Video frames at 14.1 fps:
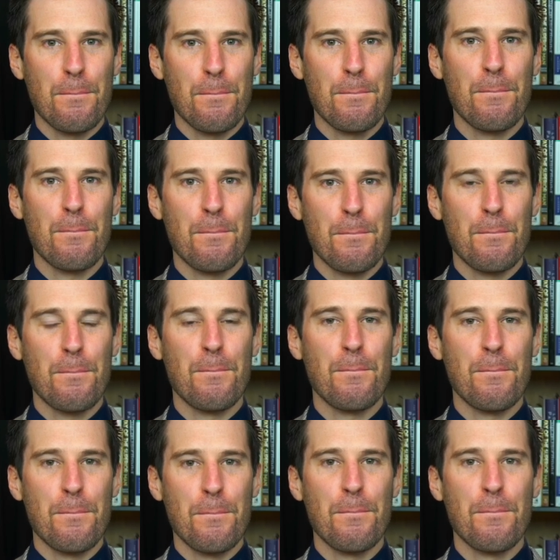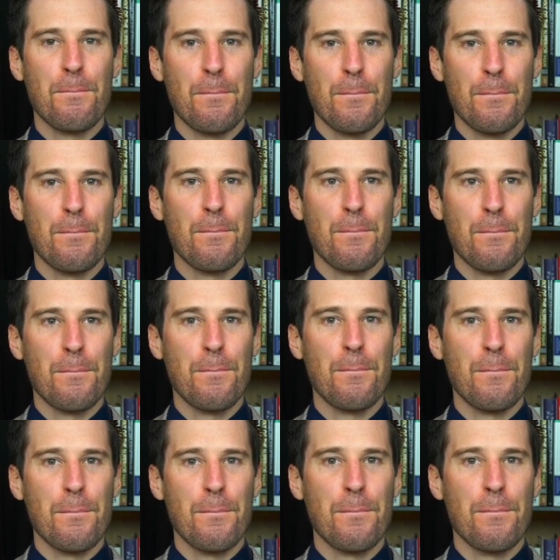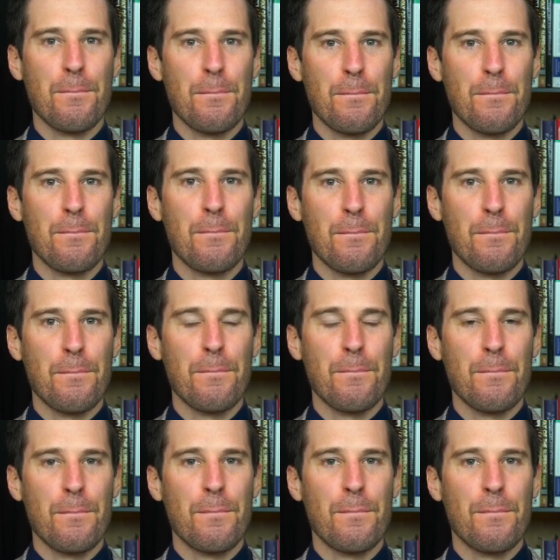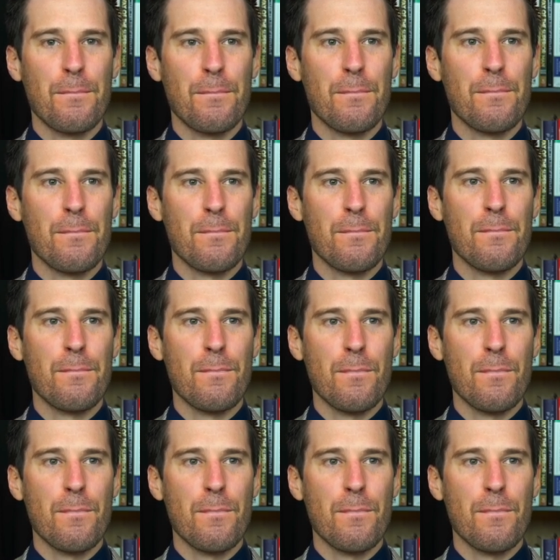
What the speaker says: (silent)